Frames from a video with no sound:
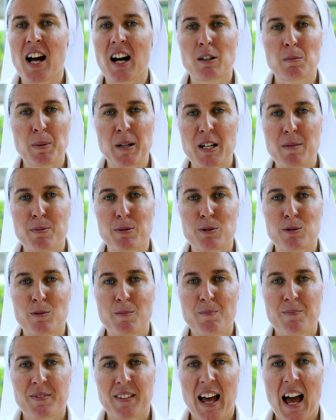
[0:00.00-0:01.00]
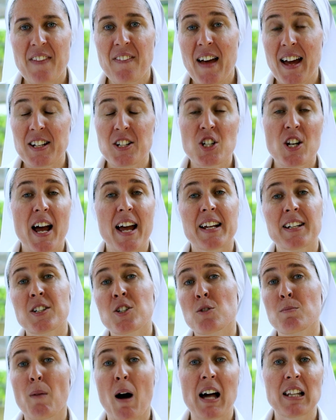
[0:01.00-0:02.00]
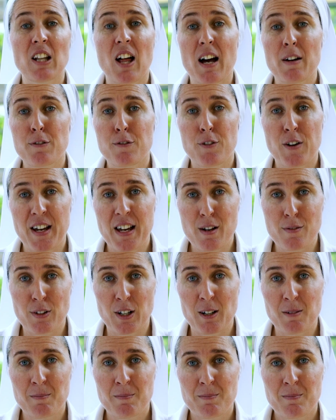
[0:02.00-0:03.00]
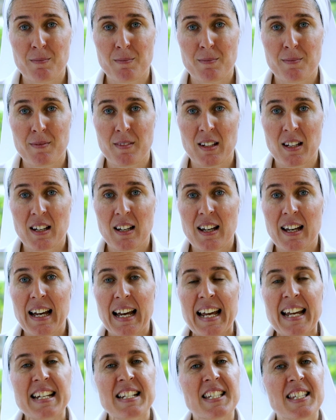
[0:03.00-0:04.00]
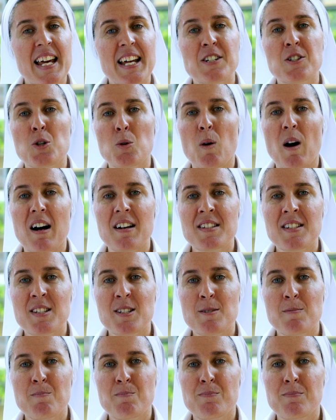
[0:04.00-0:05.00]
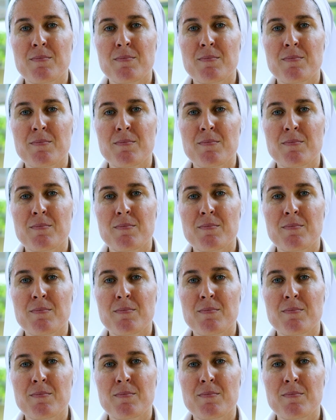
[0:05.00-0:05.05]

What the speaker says: young people, and that changed my life forever. He said to us,